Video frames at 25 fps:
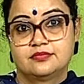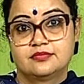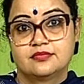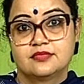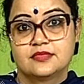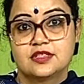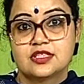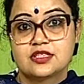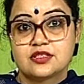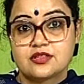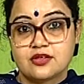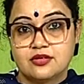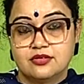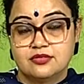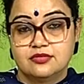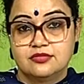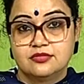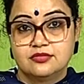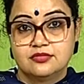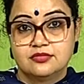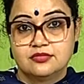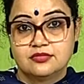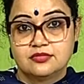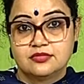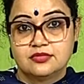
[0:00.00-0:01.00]
So,
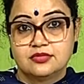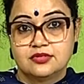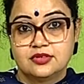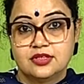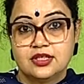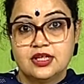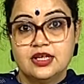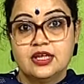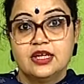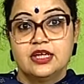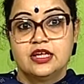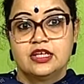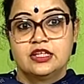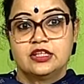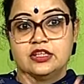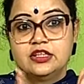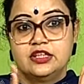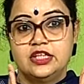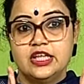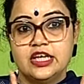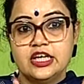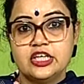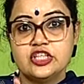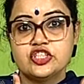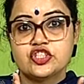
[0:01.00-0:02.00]

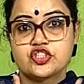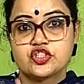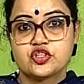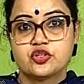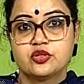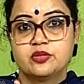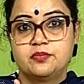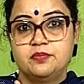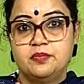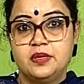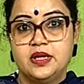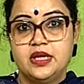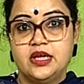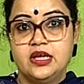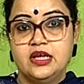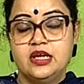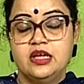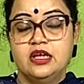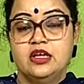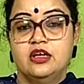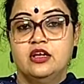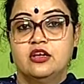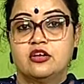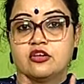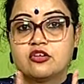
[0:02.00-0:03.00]
there should be
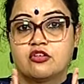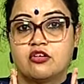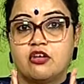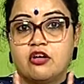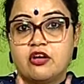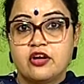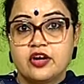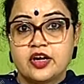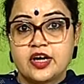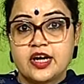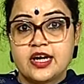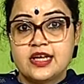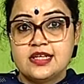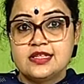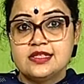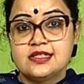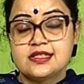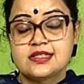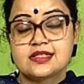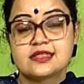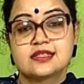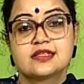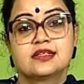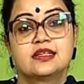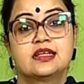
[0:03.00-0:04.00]
coherence,